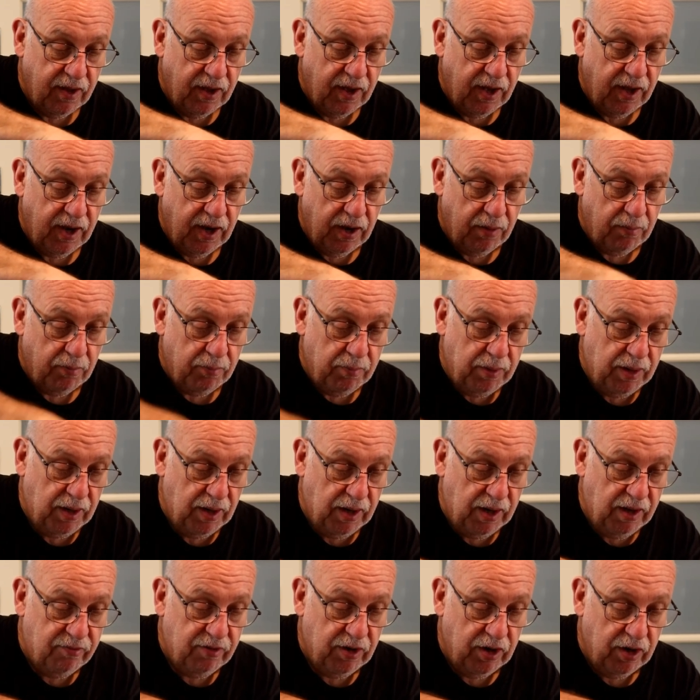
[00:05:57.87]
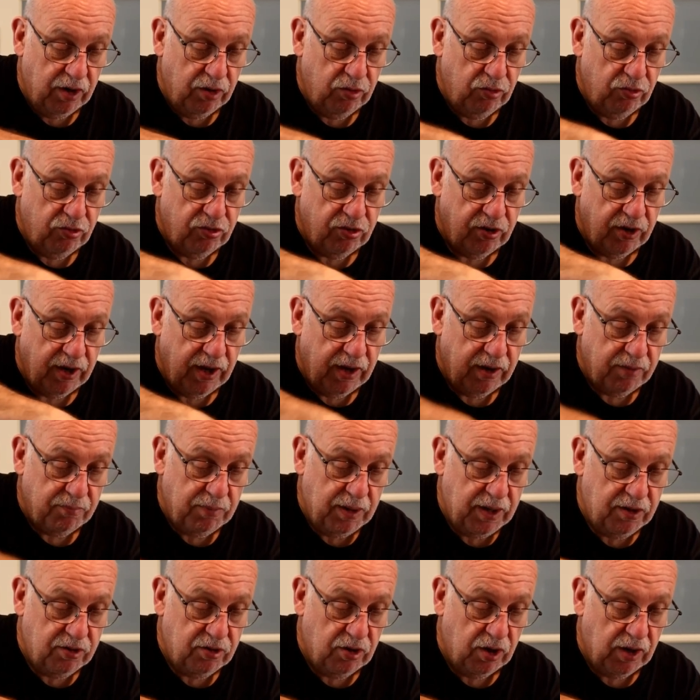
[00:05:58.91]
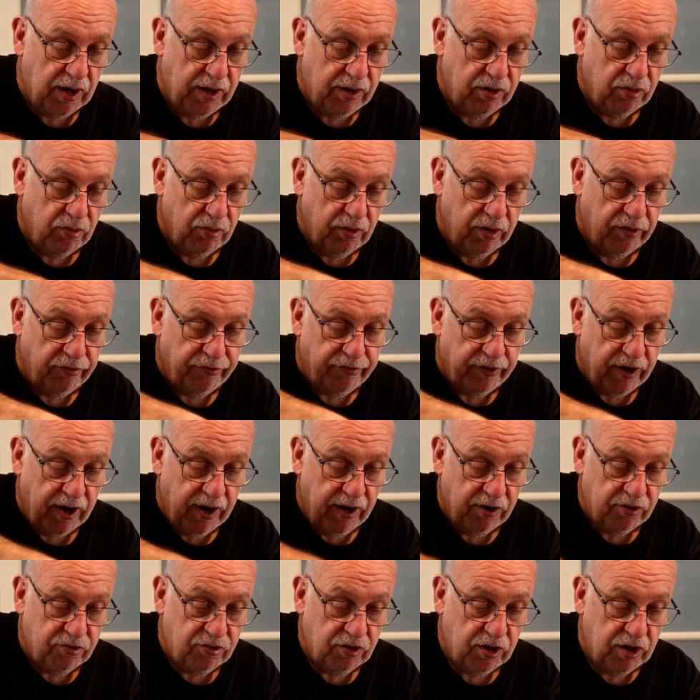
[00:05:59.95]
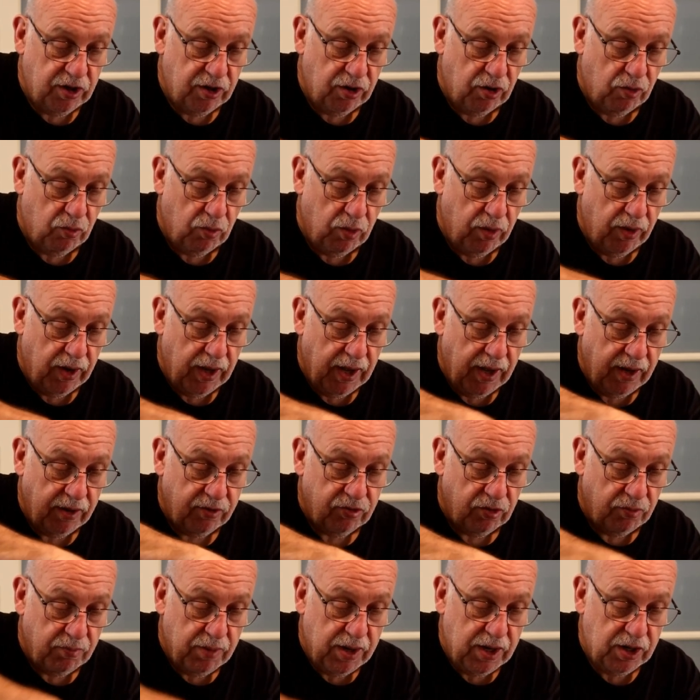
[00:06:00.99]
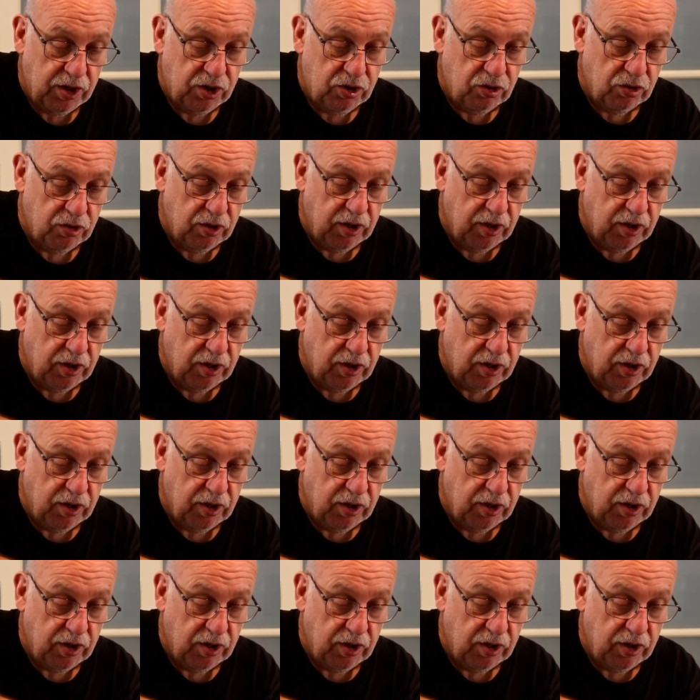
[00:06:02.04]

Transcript: and that means leave it loose, and that means you'll end up with a fire, so you don't want that. So make sure